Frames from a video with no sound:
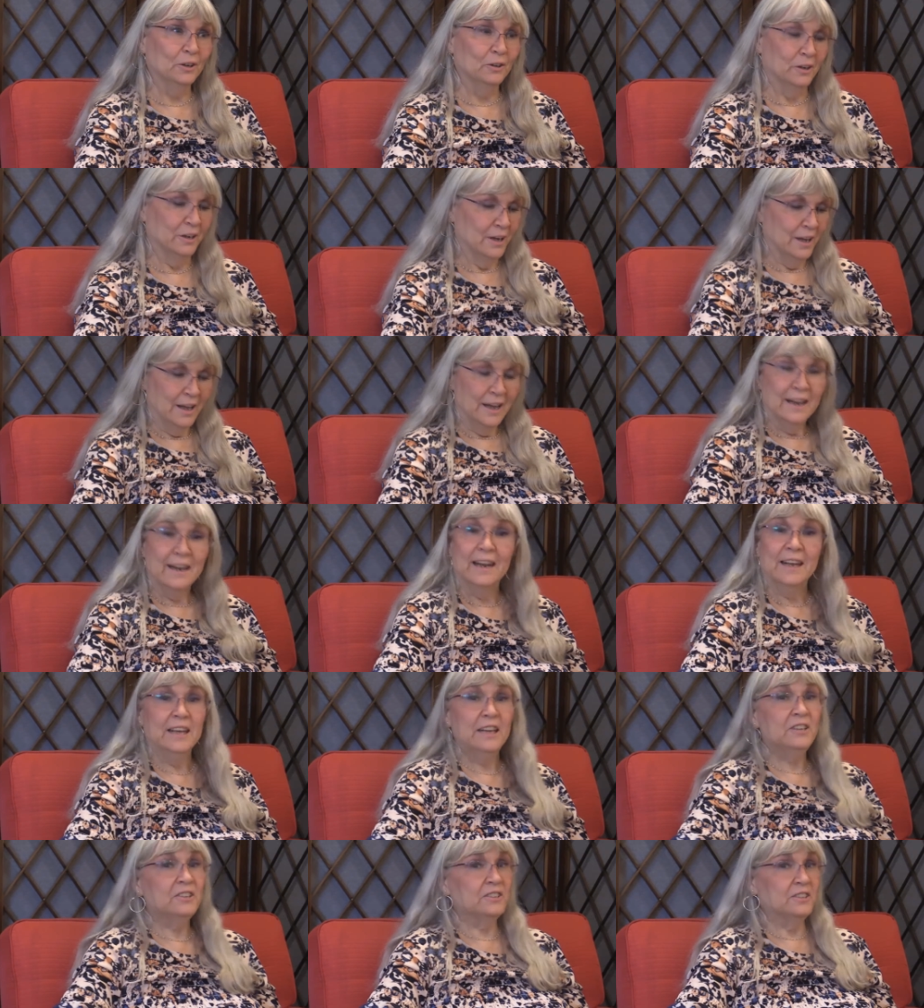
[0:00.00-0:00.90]
good.
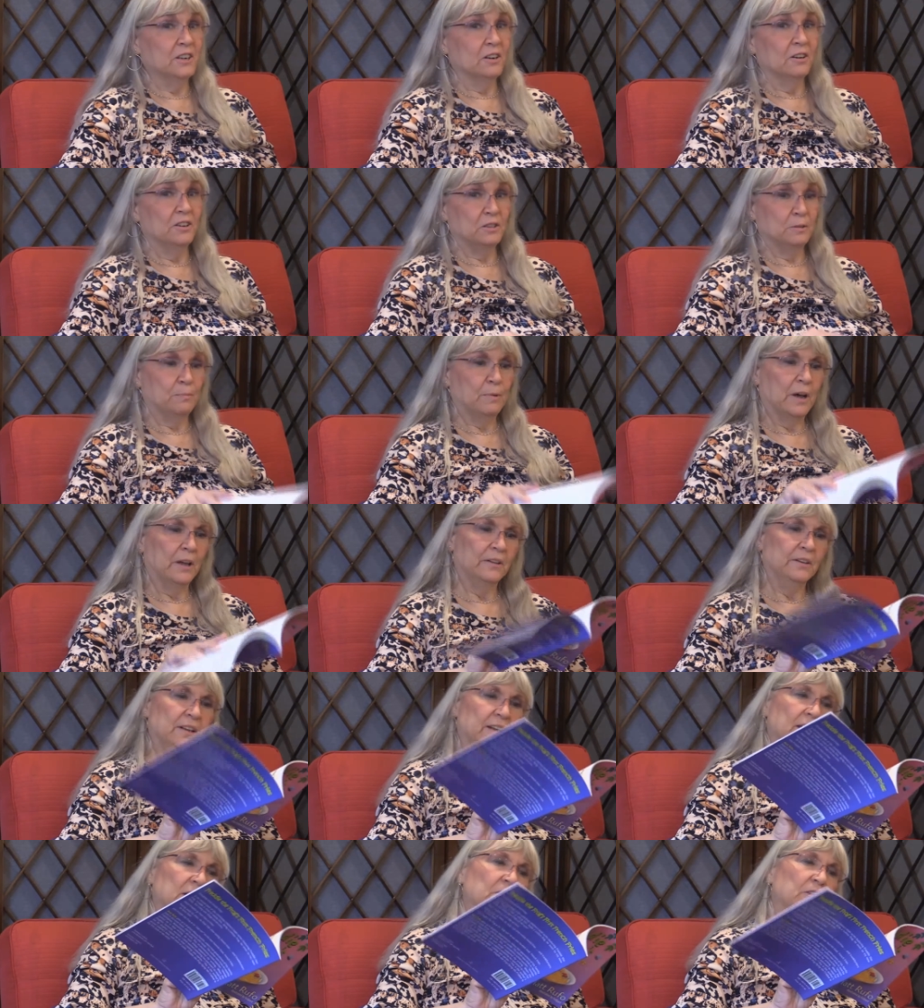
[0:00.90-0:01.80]
And he's serious about,
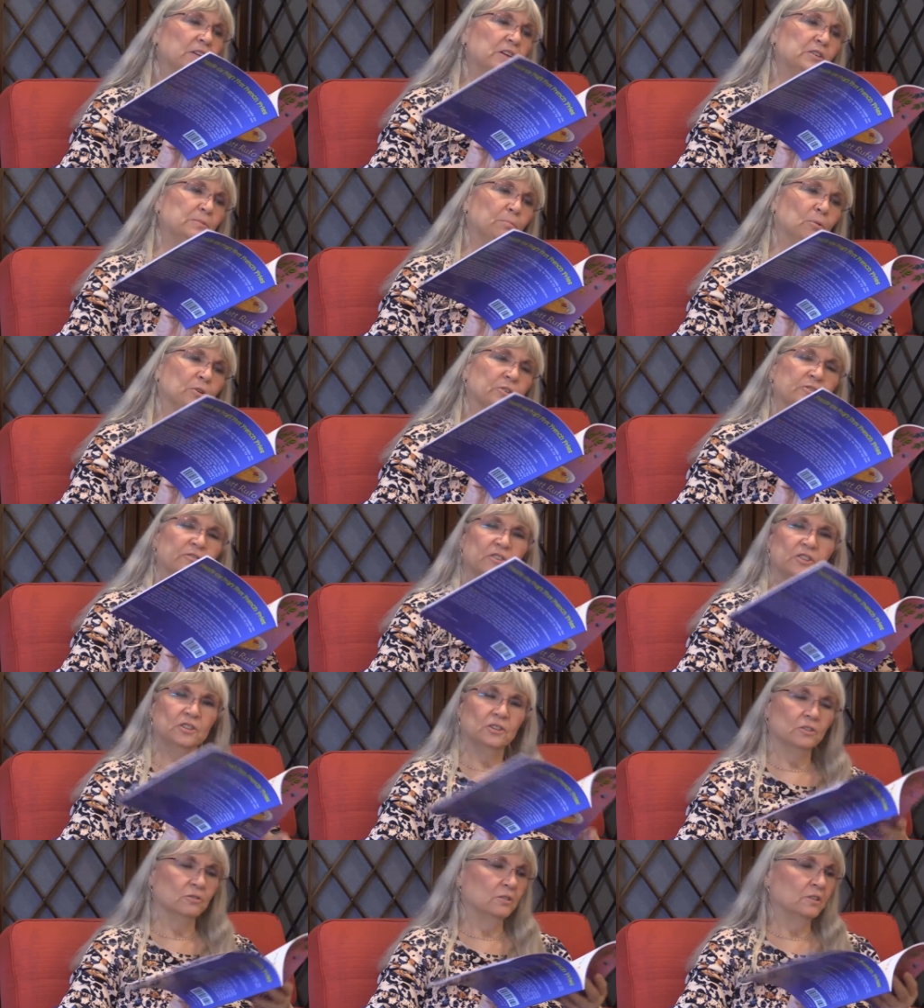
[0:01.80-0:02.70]
at the end of these books for
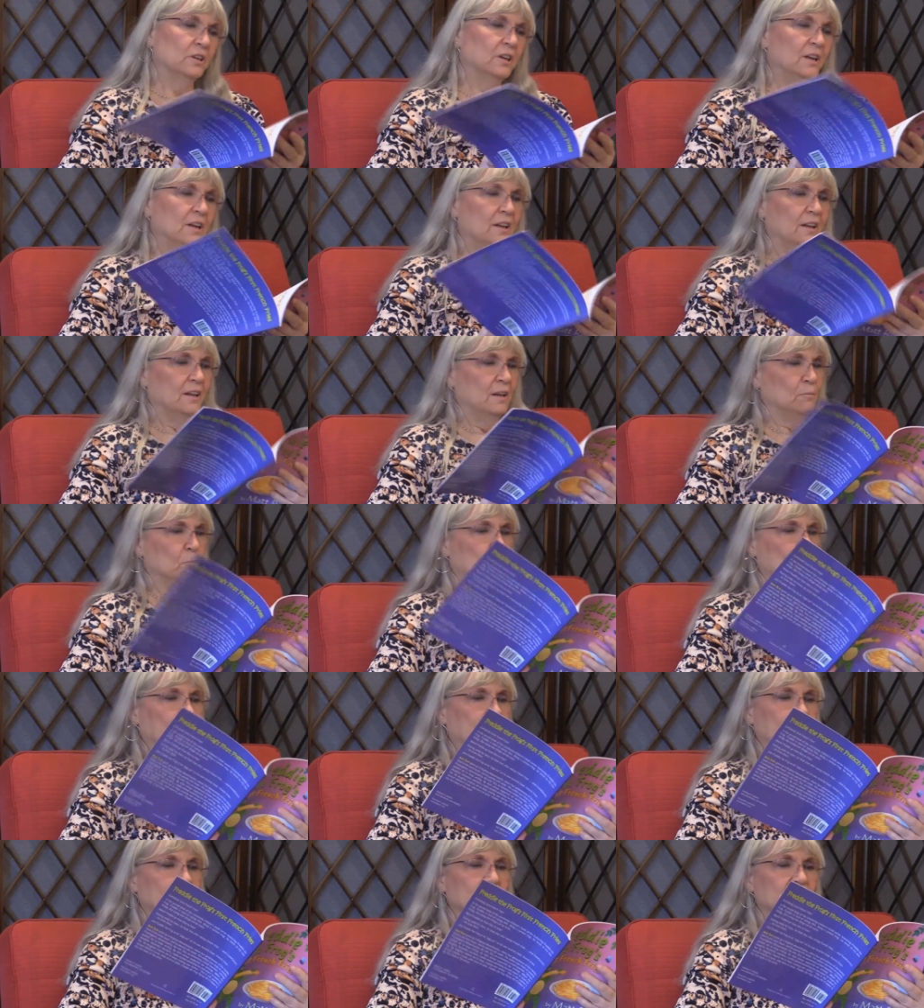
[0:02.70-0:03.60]
children,
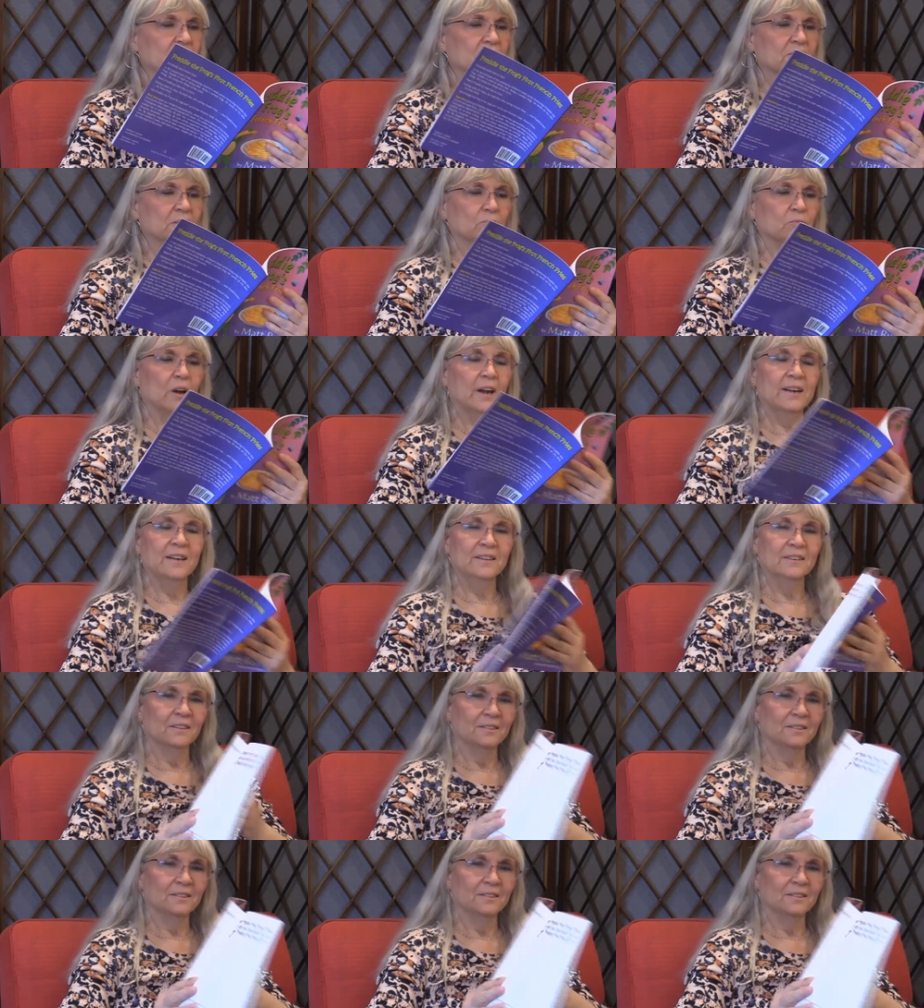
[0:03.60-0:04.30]
practice writing the